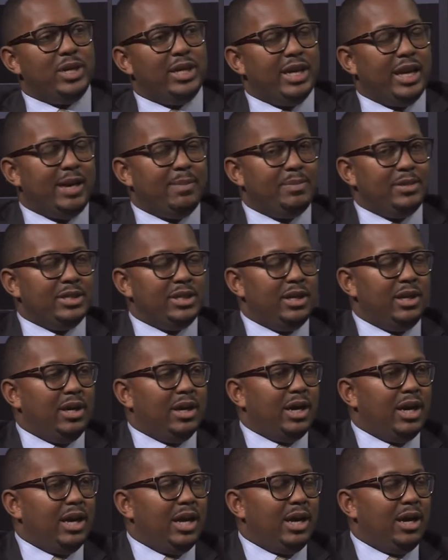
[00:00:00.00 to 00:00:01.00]
We kept
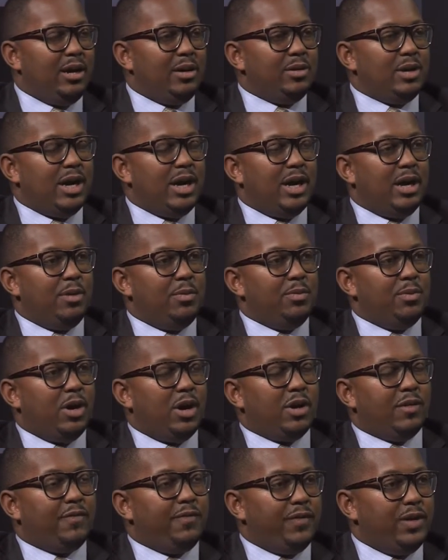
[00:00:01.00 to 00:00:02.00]

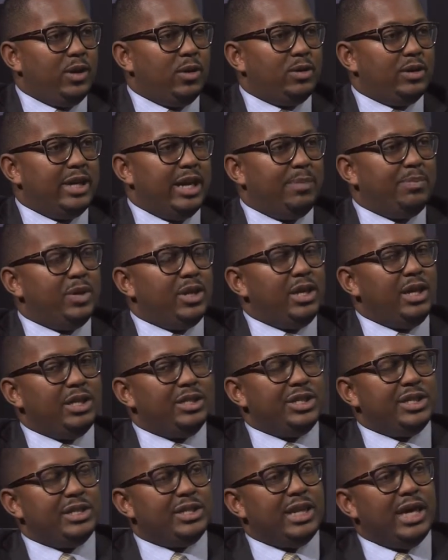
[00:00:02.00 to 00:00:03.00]
our field
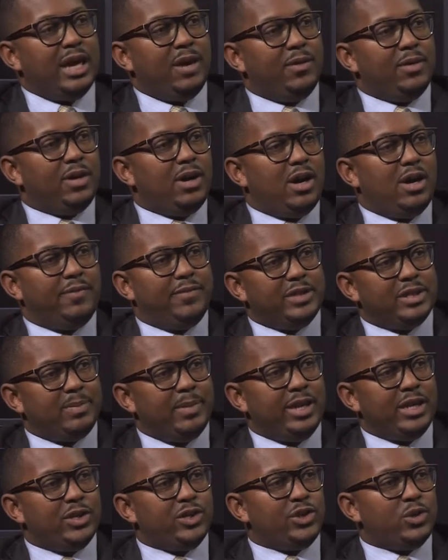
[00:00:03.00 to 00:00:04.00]
deputy. She's now in the
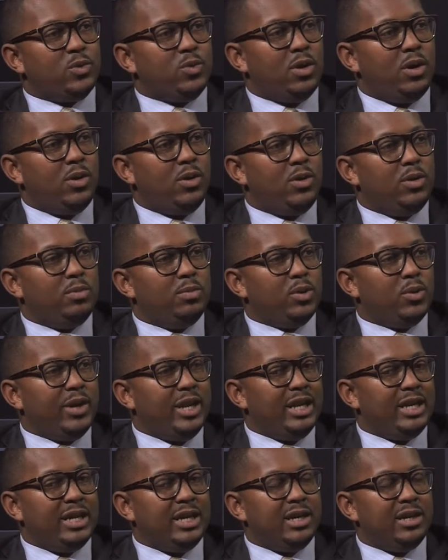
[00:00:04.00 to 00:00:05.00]
office manager role,
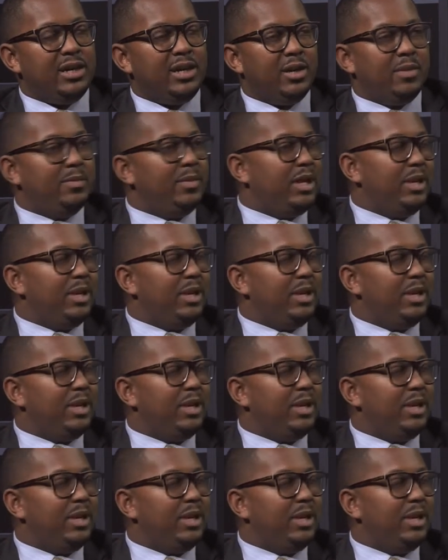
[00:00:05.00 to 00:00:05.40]
Marina. Okay.